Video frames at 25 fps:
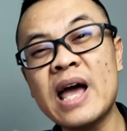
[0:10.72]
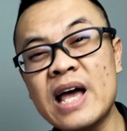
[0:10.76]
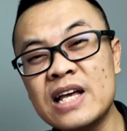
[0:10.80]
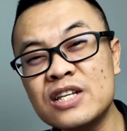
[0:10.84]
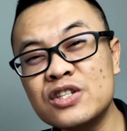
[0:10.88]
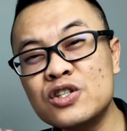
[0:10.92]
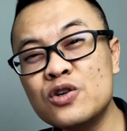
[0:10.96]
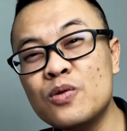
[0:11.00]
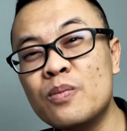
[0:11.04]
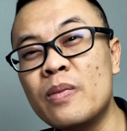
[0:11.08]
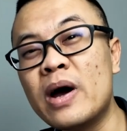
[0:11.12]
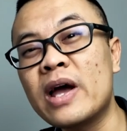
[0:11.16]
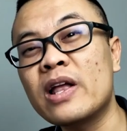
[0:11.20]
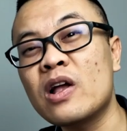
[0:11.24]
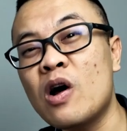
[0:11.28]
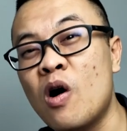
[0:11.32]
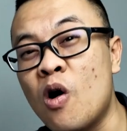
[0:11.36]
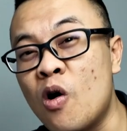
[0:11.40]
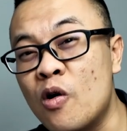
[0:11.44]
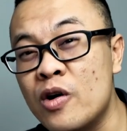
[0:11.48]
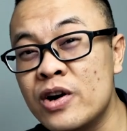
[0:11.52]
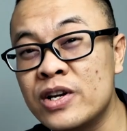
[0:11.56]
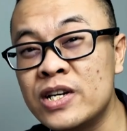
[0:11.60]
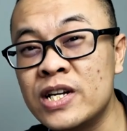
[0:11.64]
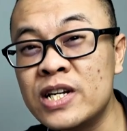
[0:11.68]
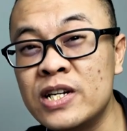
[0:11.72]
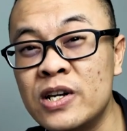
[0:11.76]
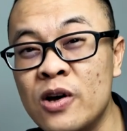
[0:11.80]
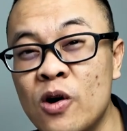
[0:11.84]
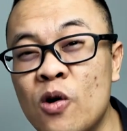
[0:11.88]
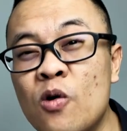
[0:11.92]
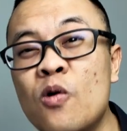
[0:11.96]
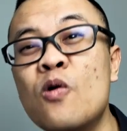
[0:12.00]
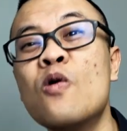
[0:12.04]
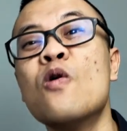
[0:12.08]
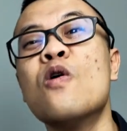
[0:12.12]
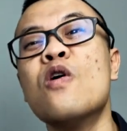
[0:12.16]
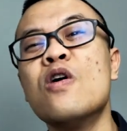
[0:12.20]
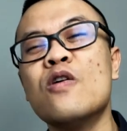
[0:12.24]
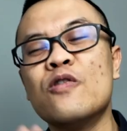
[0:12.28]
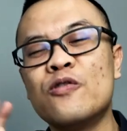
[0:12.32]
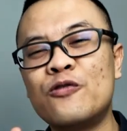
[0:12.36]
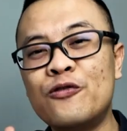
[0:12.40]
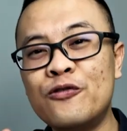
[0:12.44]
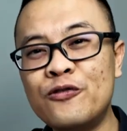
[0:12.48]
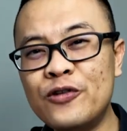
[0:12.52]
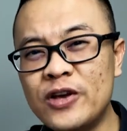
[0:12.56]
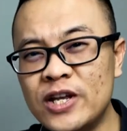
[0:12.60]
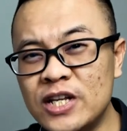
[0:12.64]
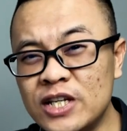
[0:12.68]
As you might already know,
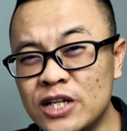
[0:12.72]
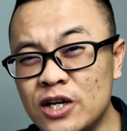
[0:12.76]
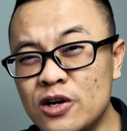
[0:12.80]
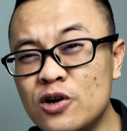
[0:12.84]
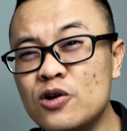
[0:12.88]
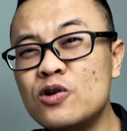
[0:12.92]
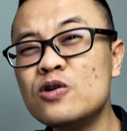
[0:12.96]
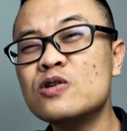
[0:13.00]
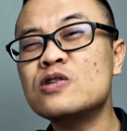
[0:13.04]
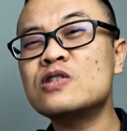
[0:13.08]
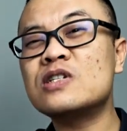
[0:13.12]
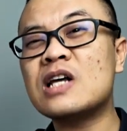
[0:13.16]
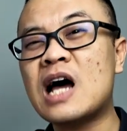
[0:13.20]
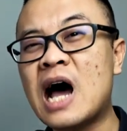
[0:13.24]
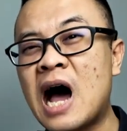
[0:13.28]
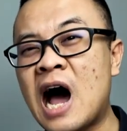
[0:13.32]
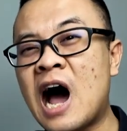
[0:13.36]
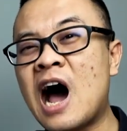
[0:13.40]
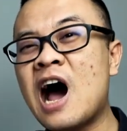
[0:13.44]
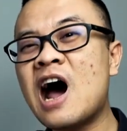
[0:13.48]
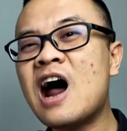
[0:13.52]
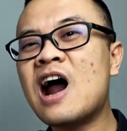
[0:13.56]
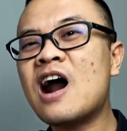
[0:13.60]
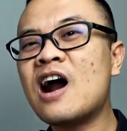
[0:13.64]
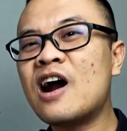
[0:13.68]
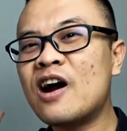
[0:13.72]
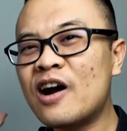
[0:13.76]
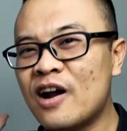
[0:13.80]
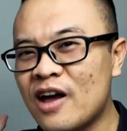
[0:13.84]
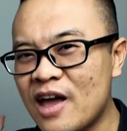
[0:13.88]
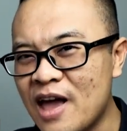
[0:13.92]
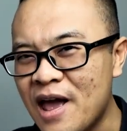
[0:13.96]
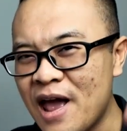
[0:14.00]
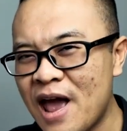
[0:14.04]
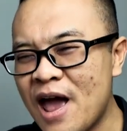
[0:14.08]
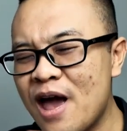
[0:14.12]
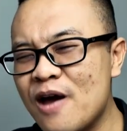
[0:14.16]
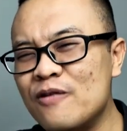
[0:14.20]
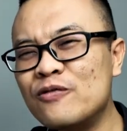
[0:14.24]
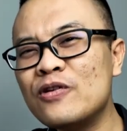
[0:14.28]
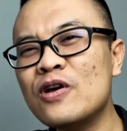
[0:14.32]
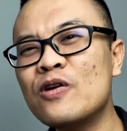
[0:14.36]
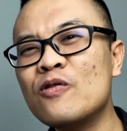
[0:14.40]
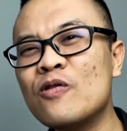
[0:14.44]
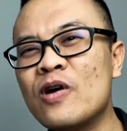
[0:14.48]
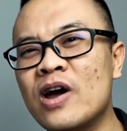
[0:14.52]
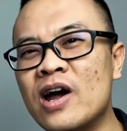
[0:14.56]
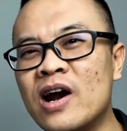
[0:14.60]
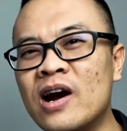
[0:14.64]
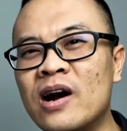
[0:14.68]
videos are
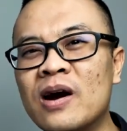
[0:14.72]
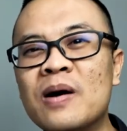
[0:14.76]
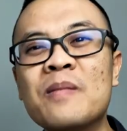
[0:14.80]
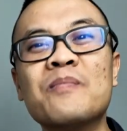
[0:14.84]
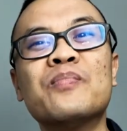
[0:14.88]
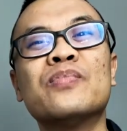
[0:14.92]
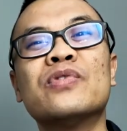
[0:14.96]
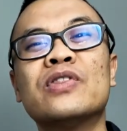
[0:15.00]
everywhere.